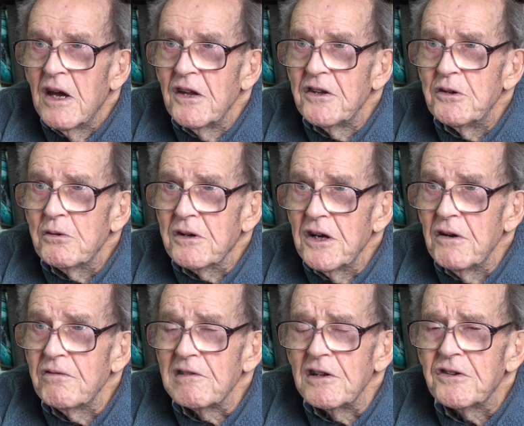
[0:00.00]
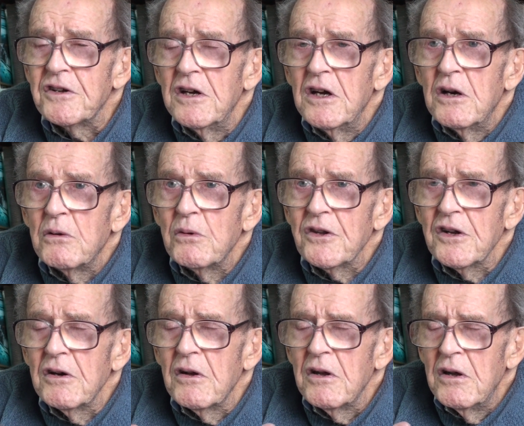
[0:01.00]
and then you cover it with
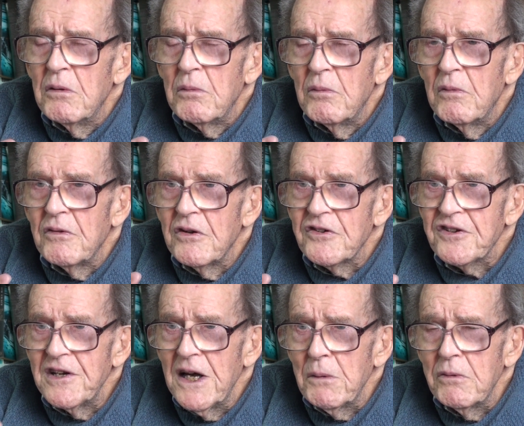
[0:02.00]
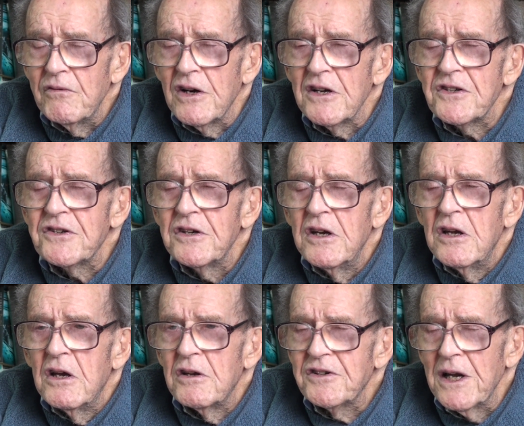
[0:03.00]
a slab
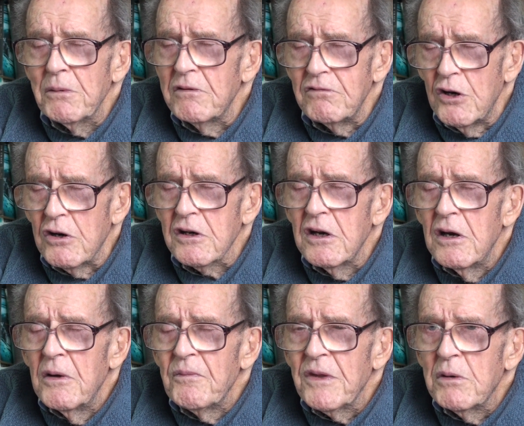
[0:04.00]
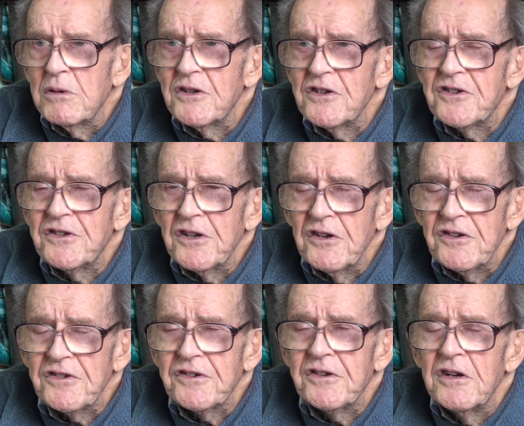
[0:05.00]
of rock, which is
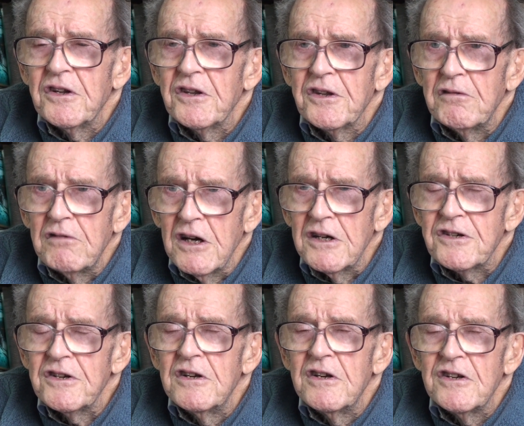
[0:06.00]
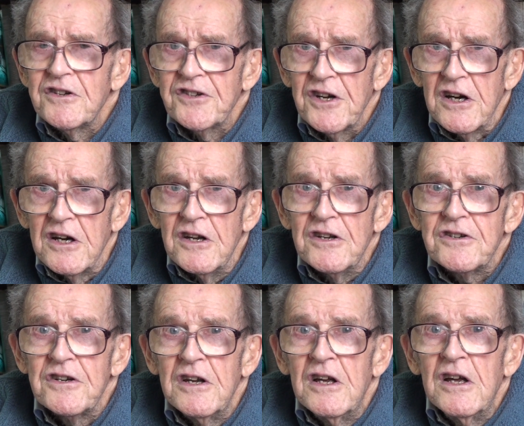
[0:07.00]
just the right
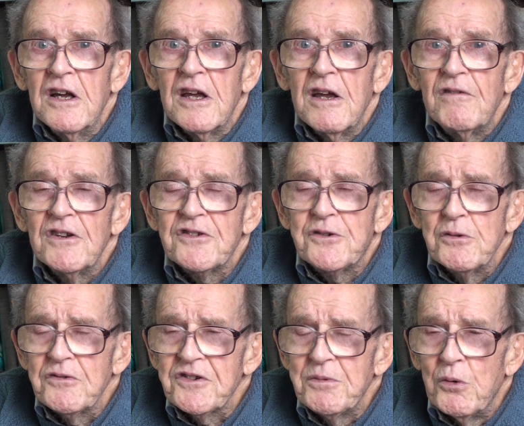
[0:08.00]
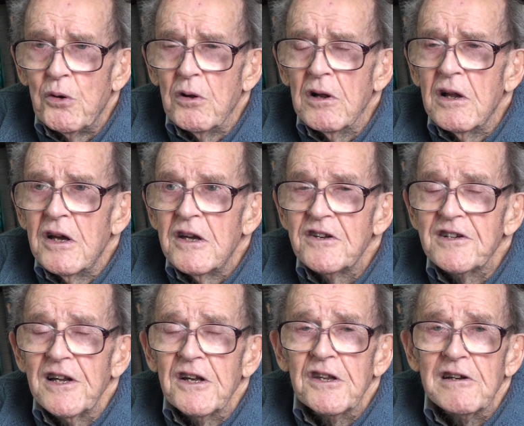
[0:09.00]
size. If it's too small,
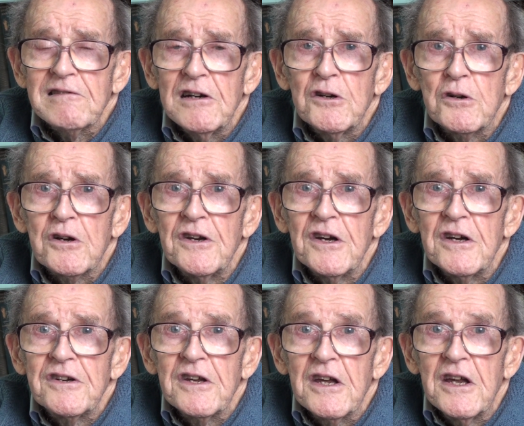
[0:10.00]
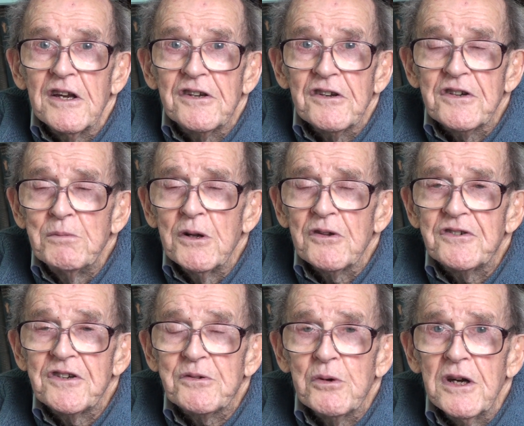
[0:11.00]
it's like the cryoconite, it just
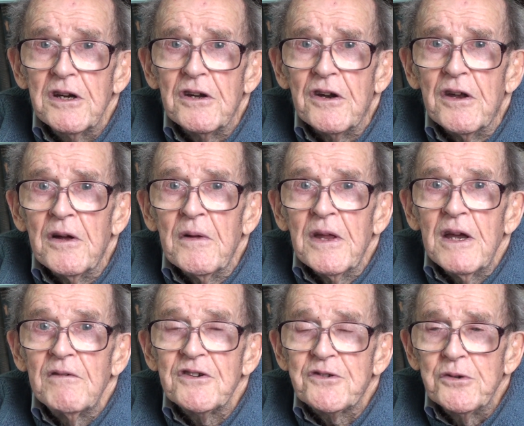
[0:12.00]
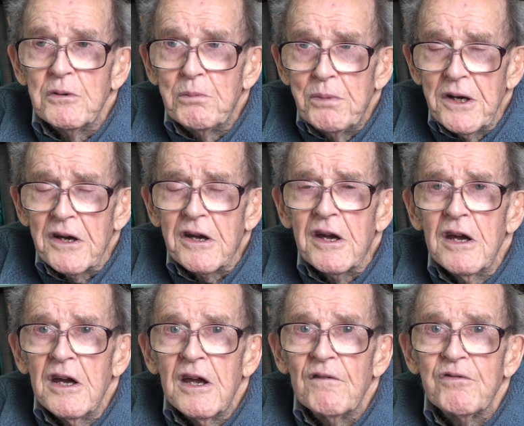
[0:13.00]
melts its way in. If it's too big,
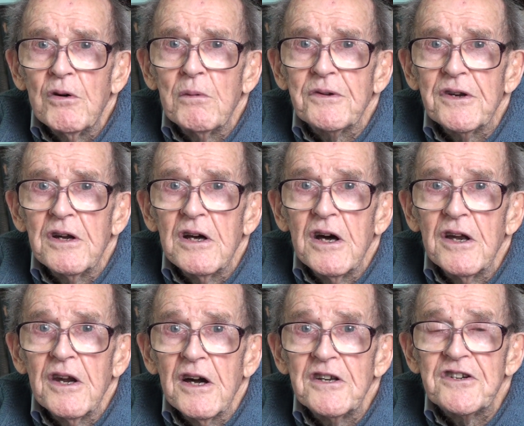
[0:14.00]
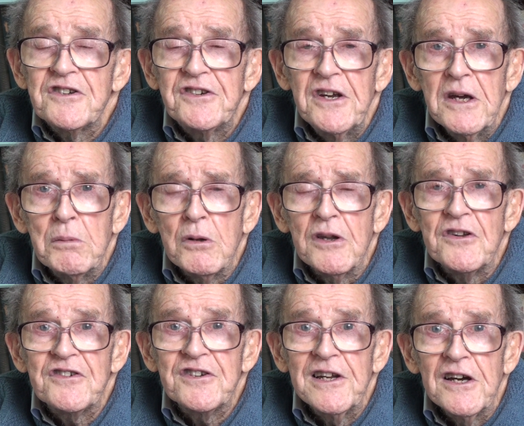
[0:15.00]
it forms an ice table
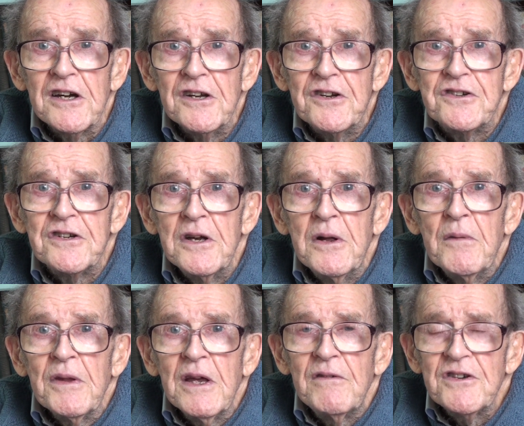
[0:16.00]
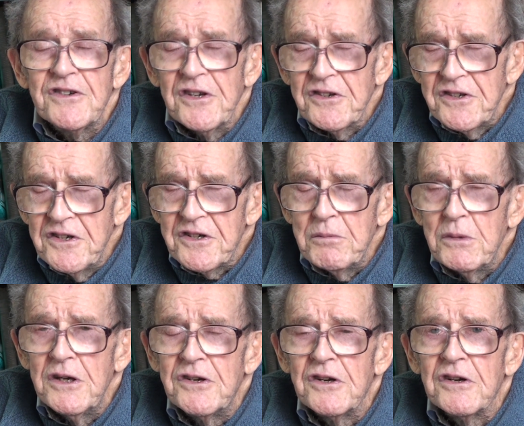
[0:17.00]
and slides. If it's just
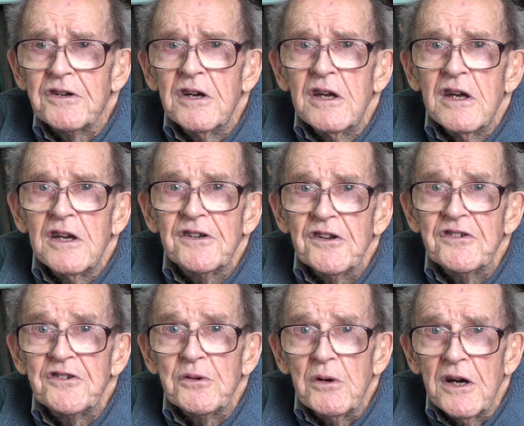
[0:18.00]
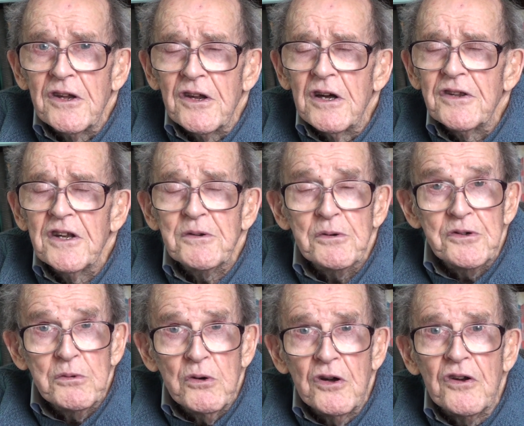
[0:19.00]
intermediate, it doesn't do either. That's
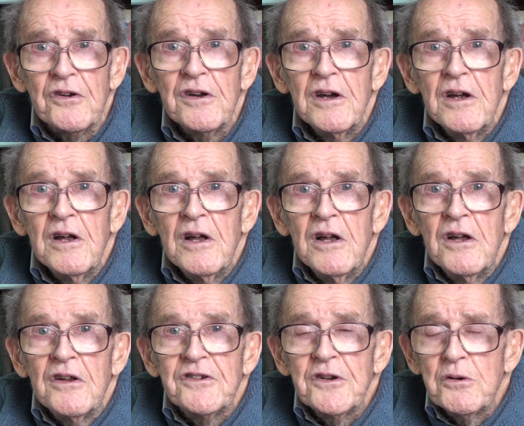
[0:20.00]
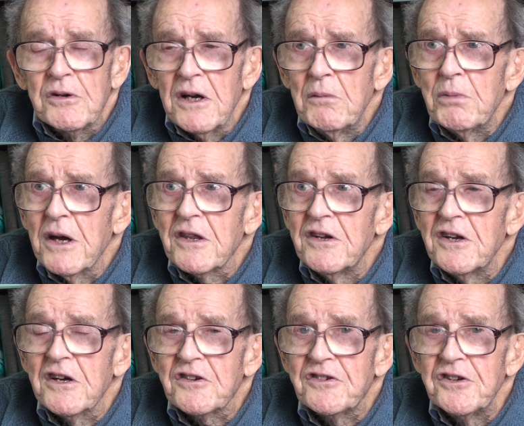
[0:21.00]
what you want. So you come back the
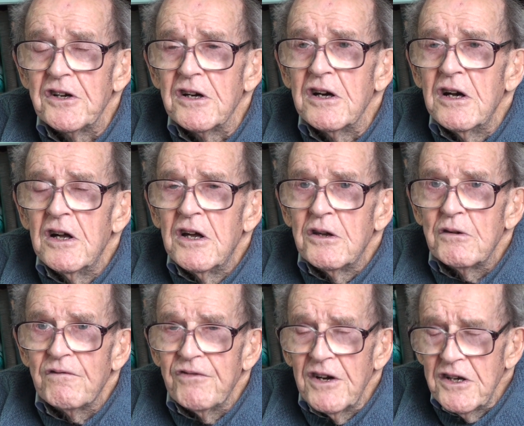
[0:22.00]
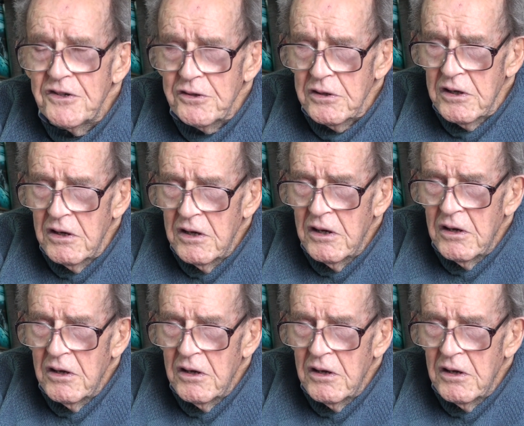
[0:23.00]
next year, you find your